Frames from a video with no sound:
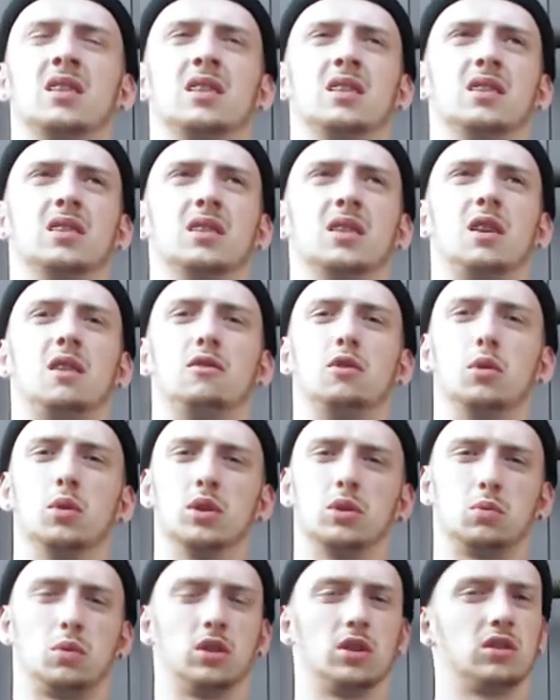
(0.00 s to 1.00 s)
You know, I've
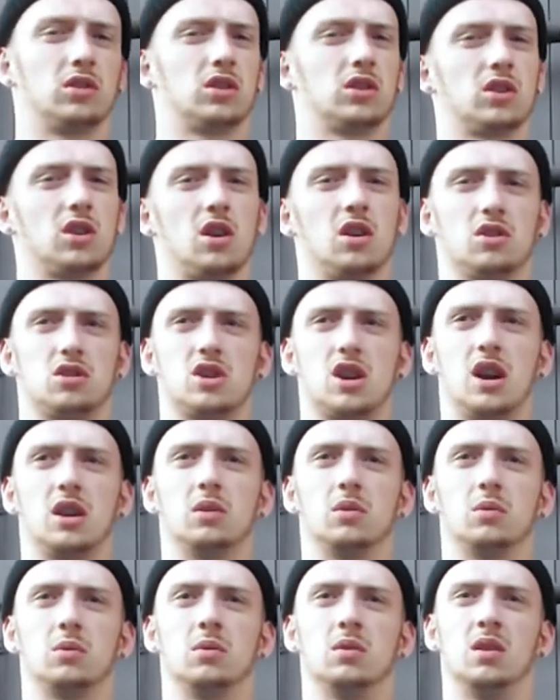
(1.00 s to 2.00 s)
always wanted to start a
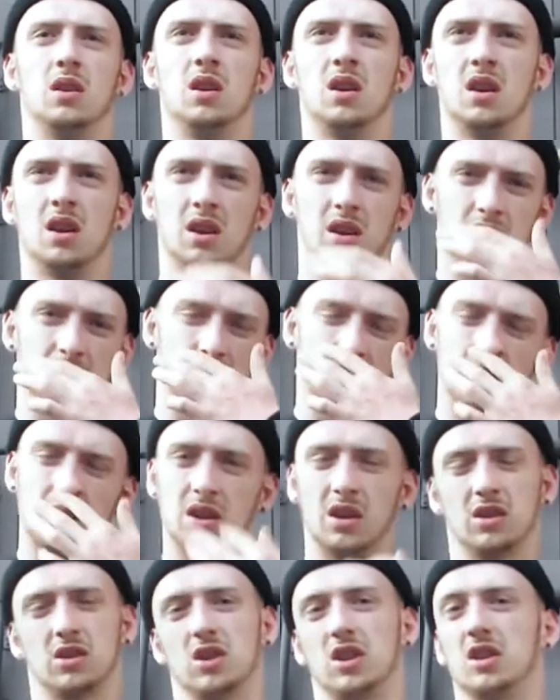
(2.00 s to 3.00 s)
channel,
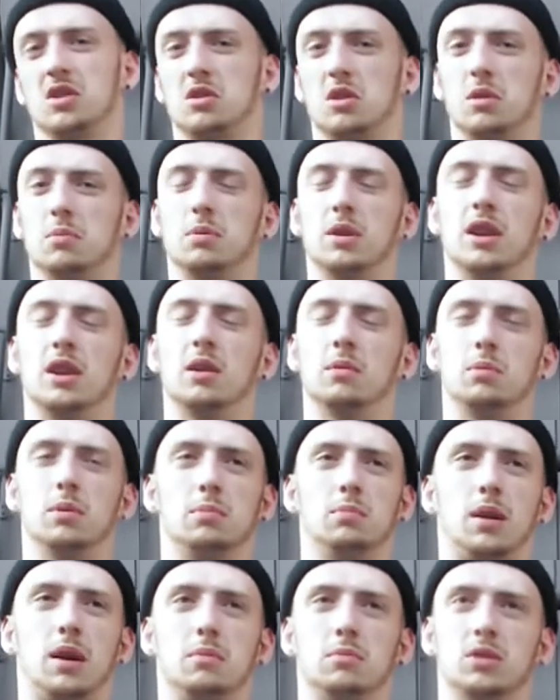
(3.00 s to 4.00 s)
so this is going to be a little bit
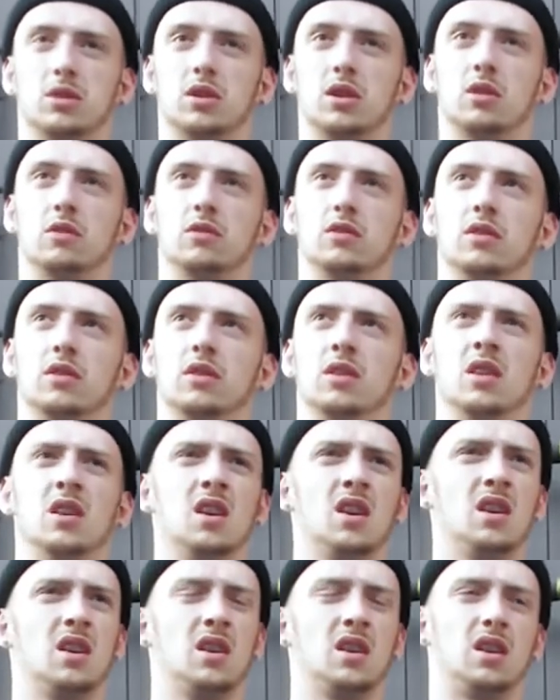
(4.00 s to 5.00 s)
about myself.
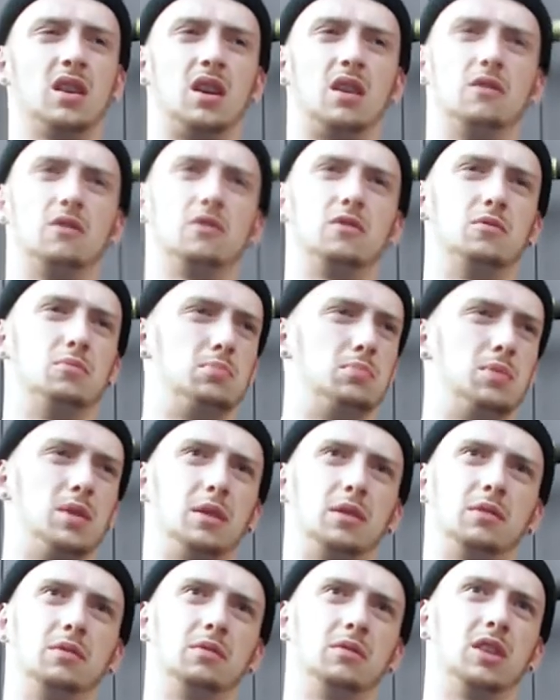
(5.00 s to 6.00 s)
I've
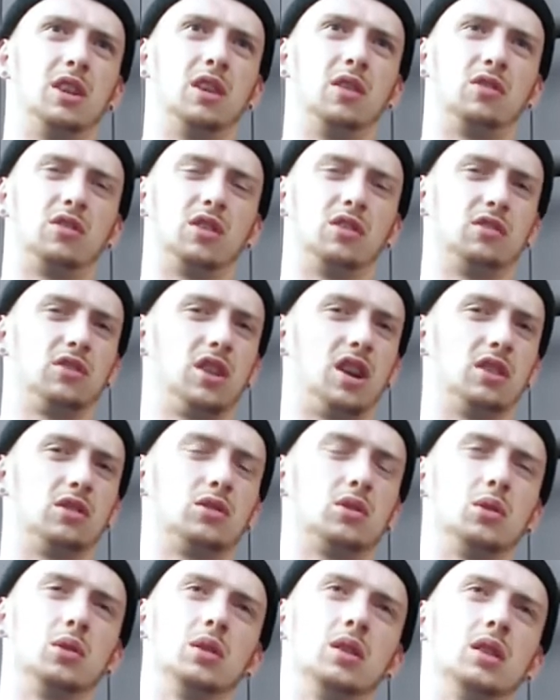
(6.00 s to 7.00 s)
been lifting for like
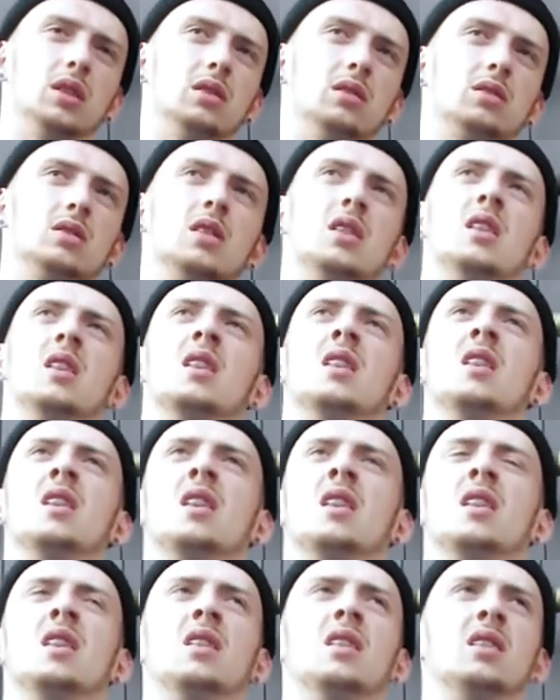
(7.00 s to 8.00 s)
2 years,
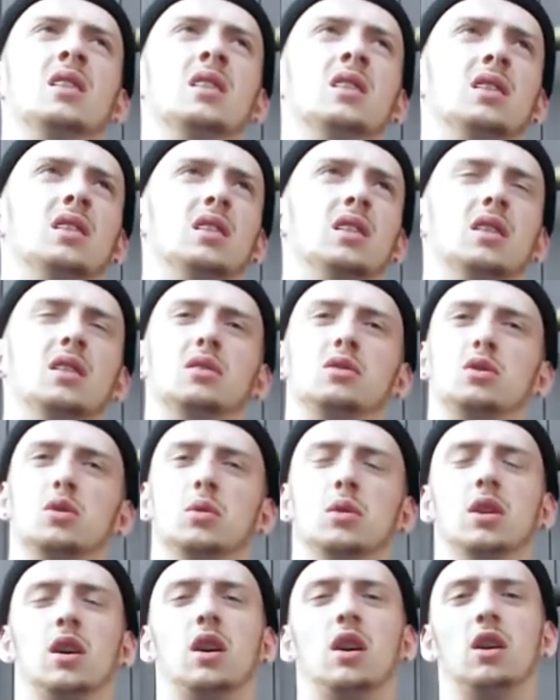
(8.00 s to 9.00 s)

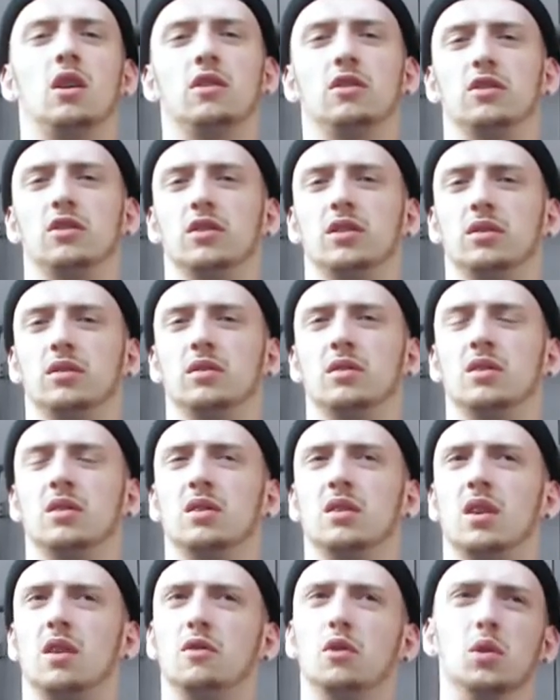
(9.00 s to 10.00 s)
2.5, and
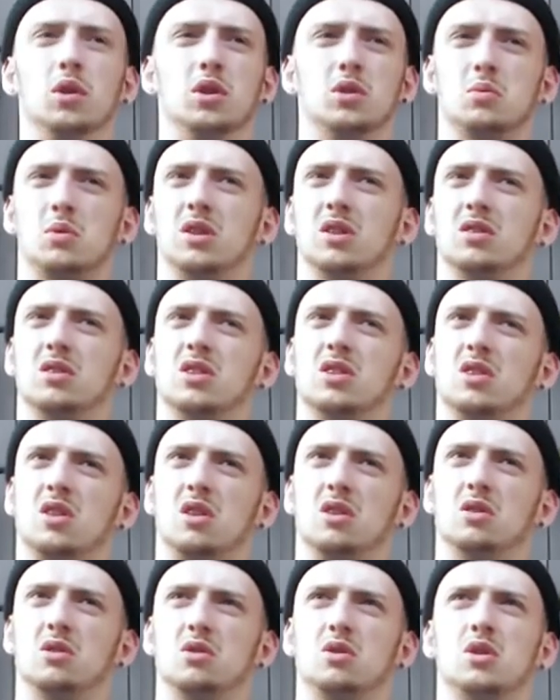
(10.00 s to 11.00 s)
I've always wanted to start
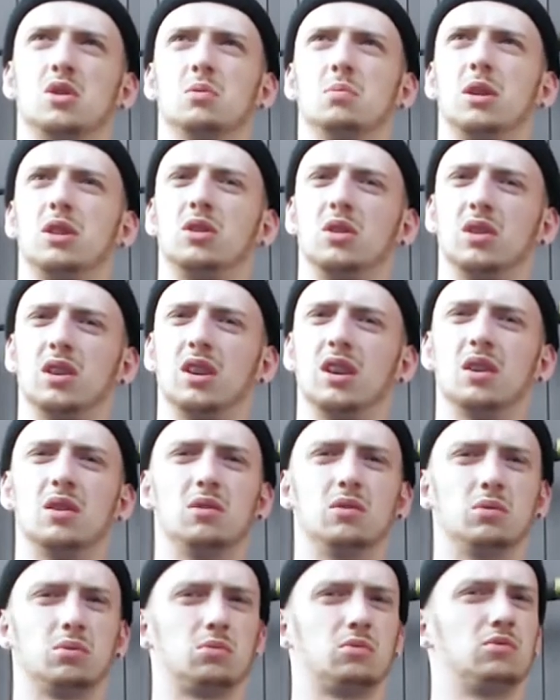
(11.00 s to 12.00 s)
YouTube. I've done a
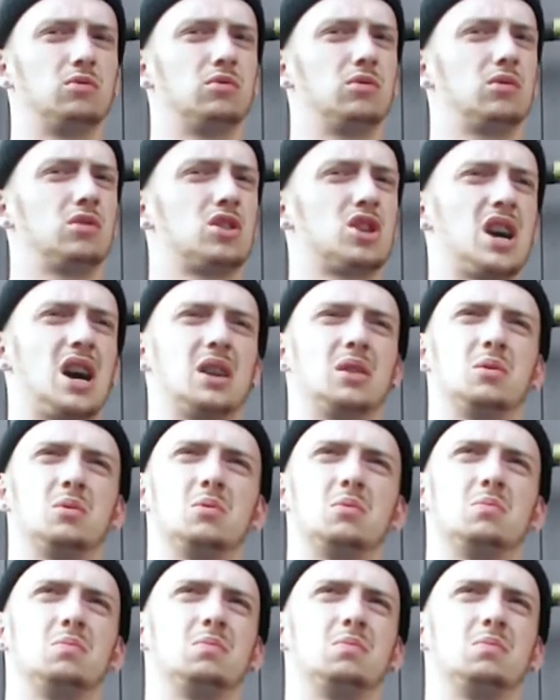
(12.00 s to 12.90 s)
little channel,